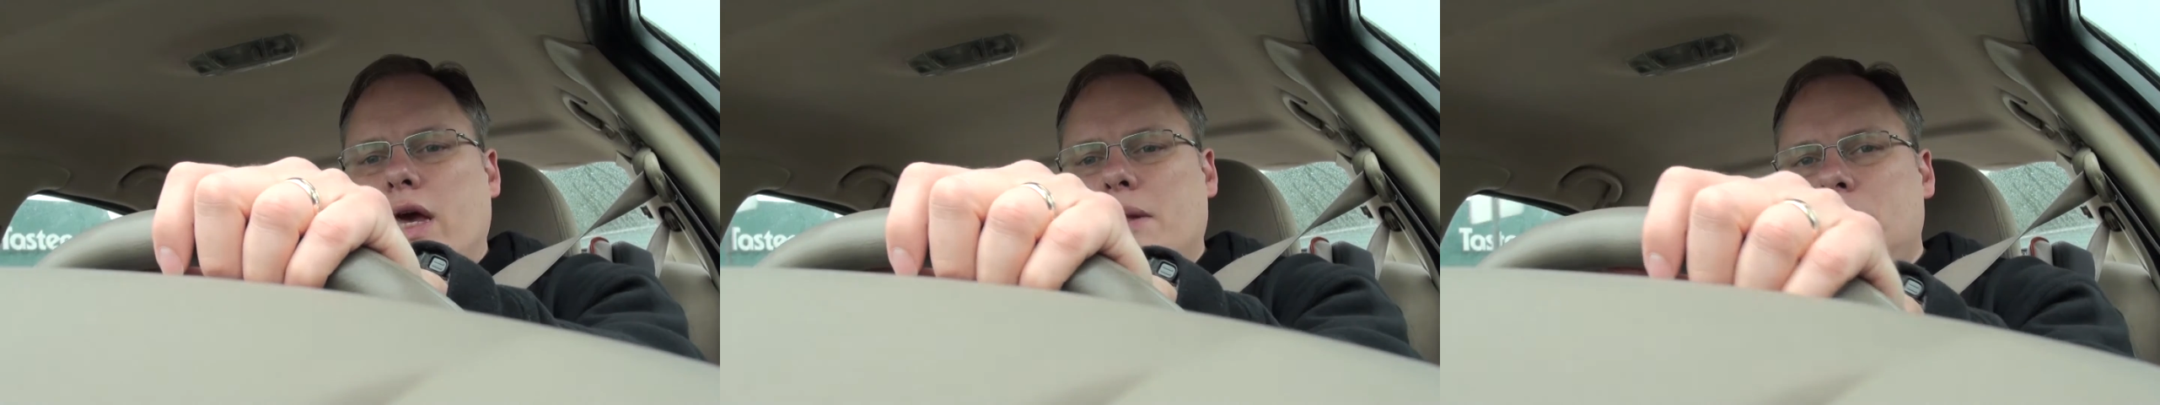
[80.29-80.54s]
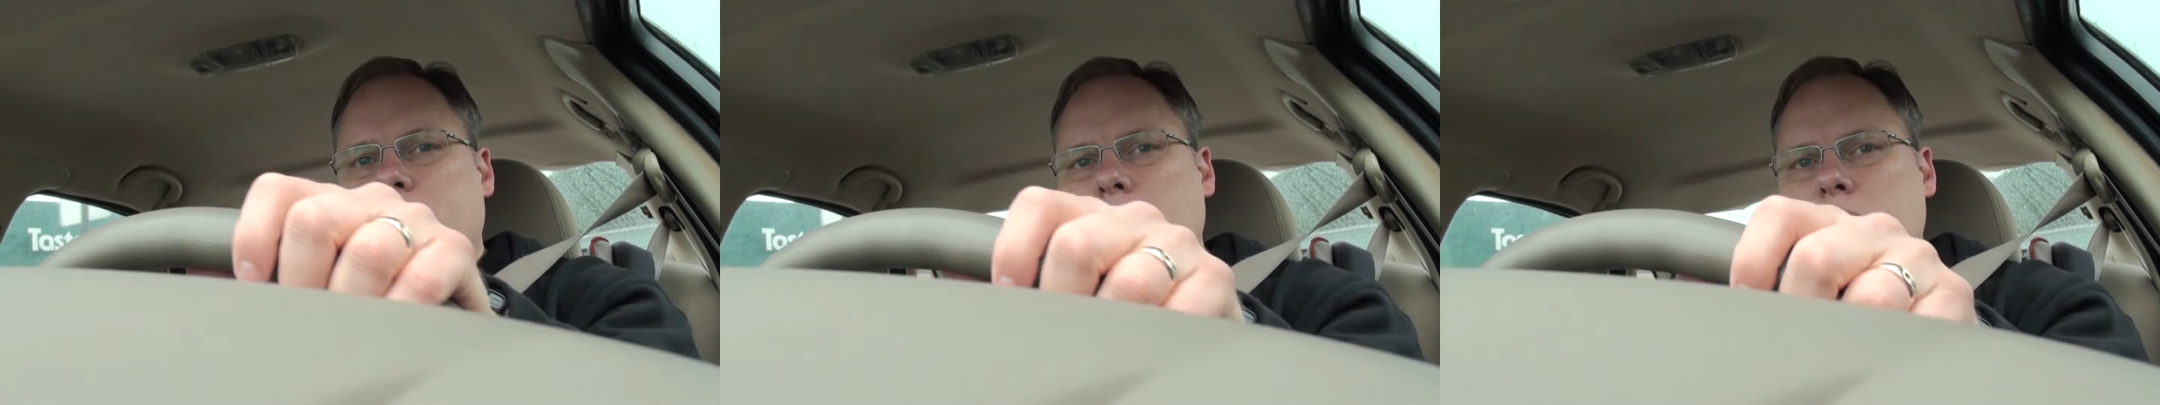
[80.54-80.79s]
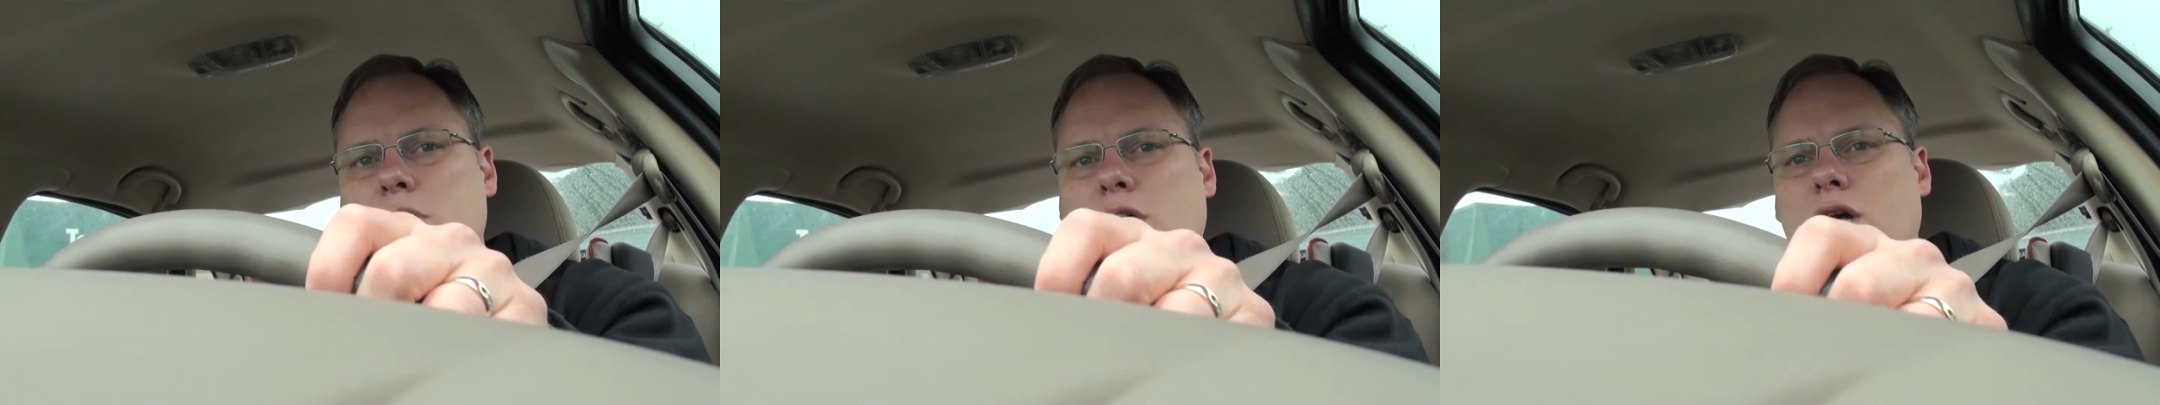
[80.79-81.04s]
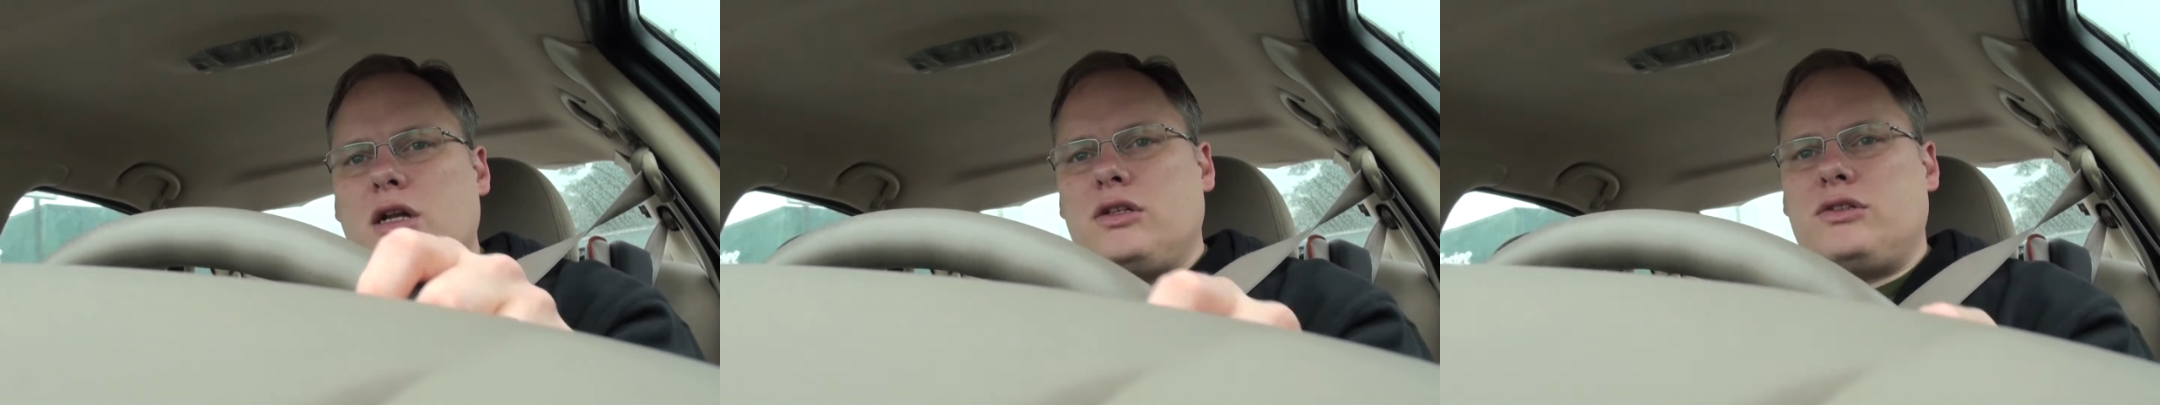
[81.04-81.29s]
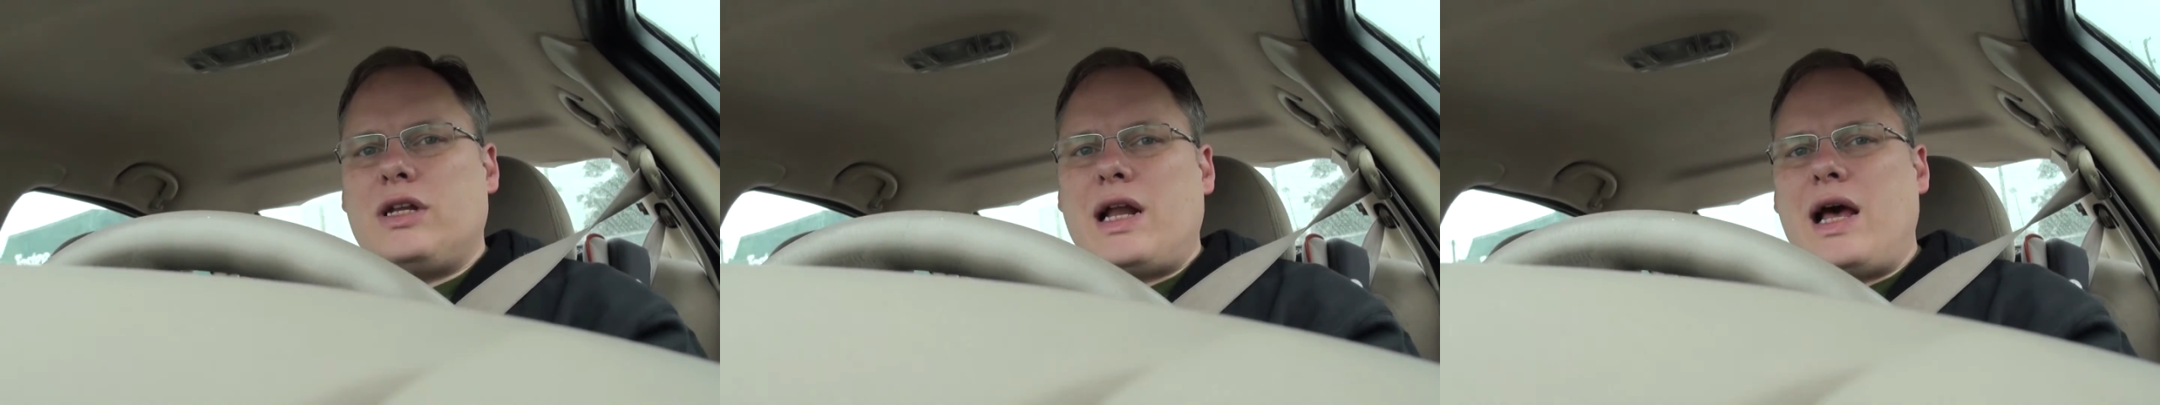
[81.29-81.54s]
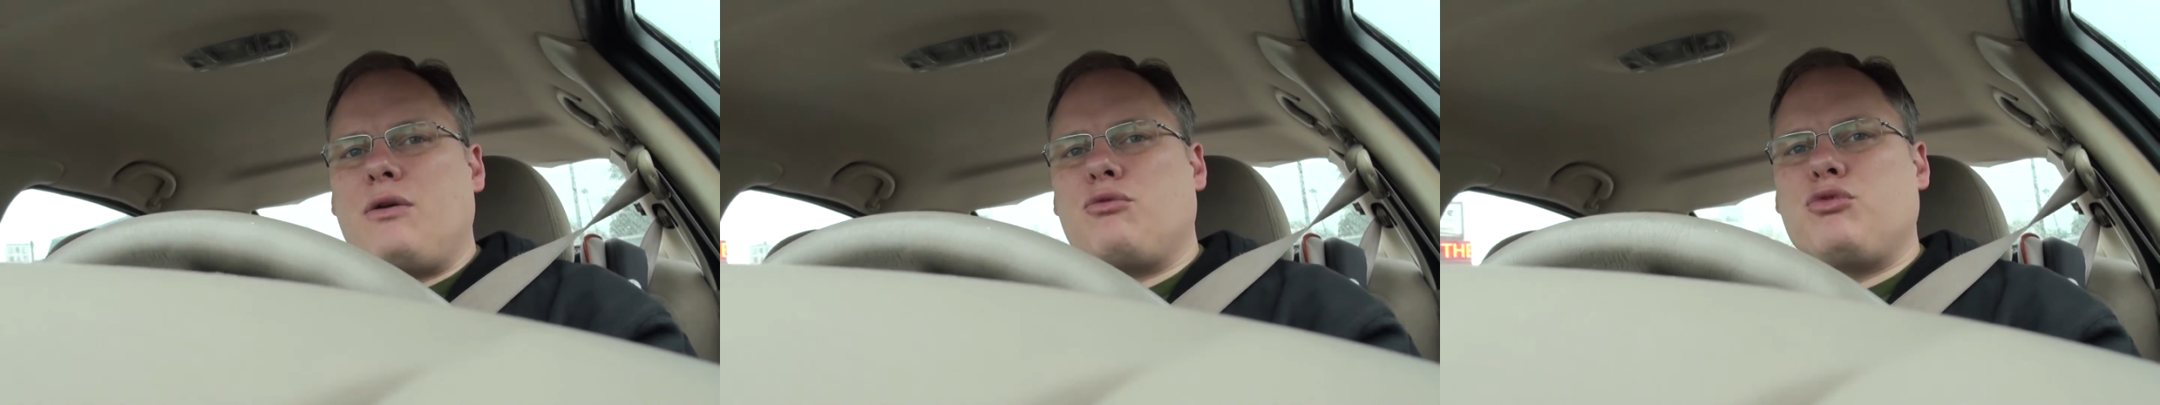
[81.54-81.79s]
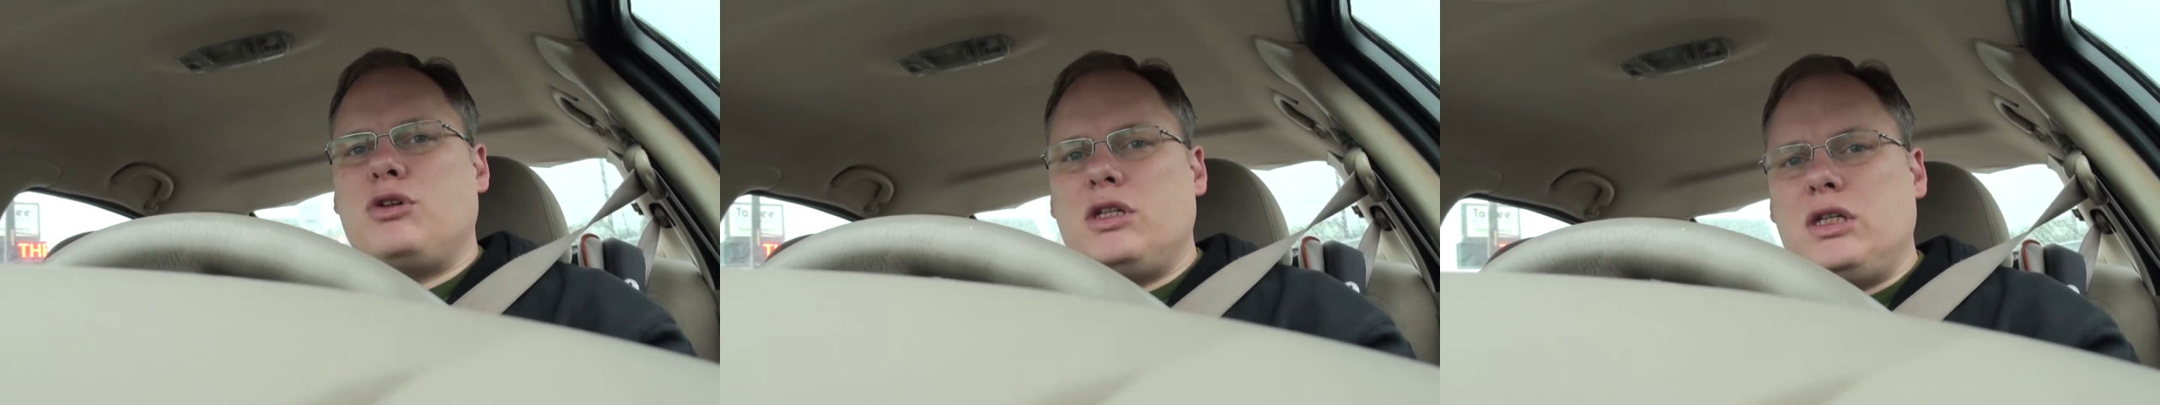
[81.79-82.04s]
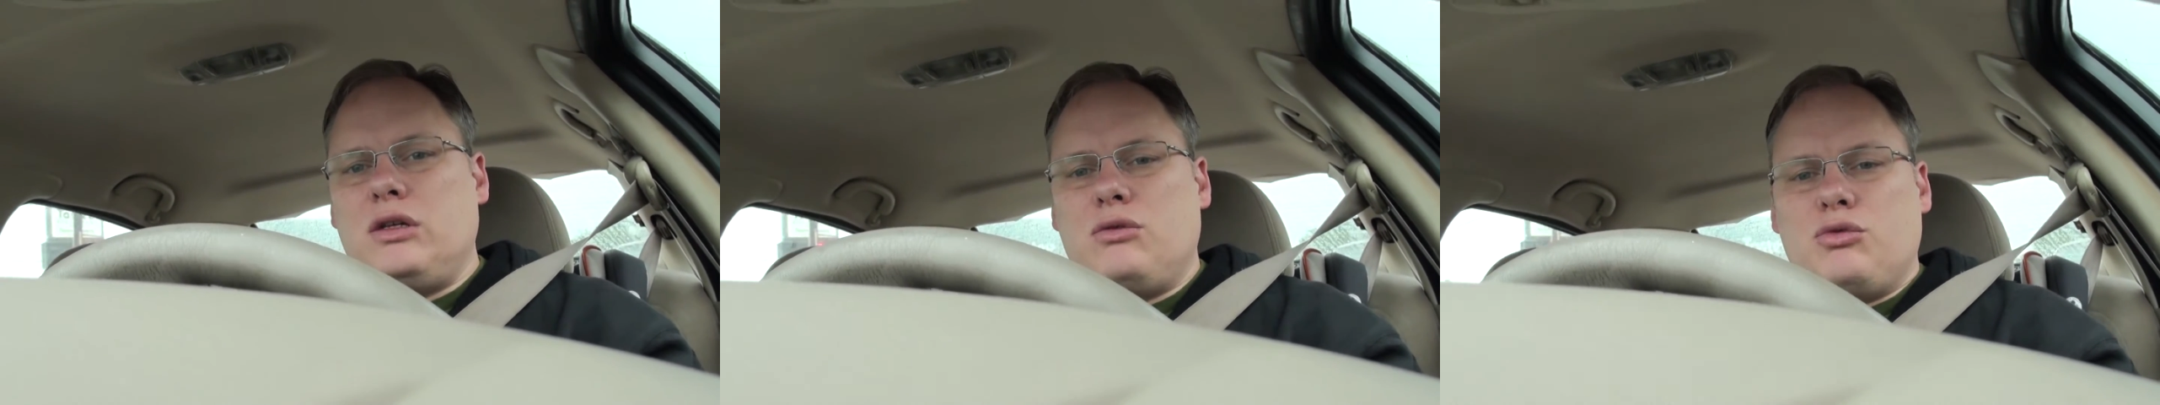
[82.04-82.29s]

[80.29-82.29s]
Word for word: at PubCon is that I really,